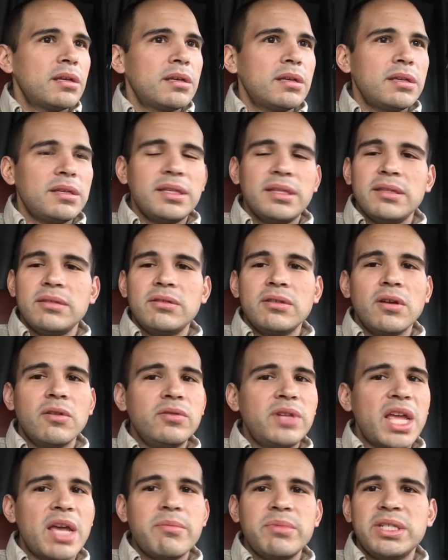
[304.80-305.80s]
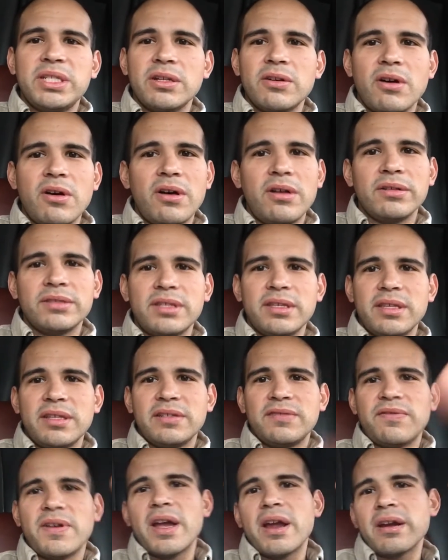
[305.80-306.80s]
at all to this
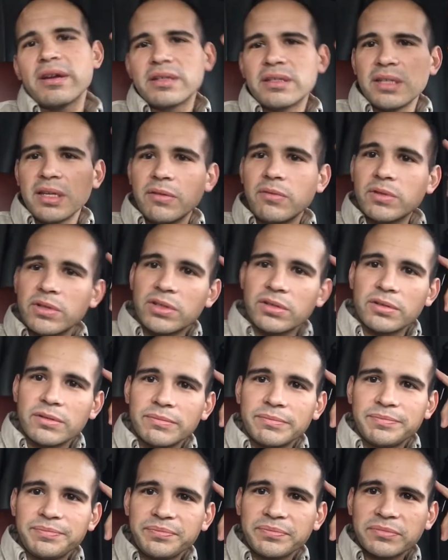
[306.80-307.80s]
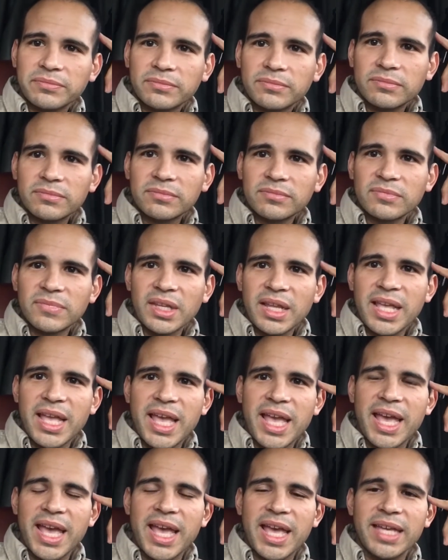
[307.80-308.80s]
fire extinguisher.
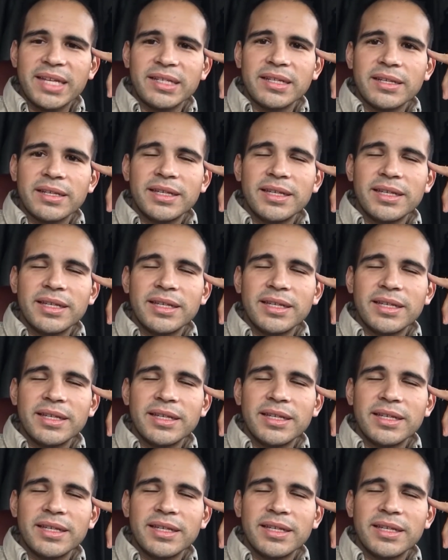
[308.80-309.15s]
And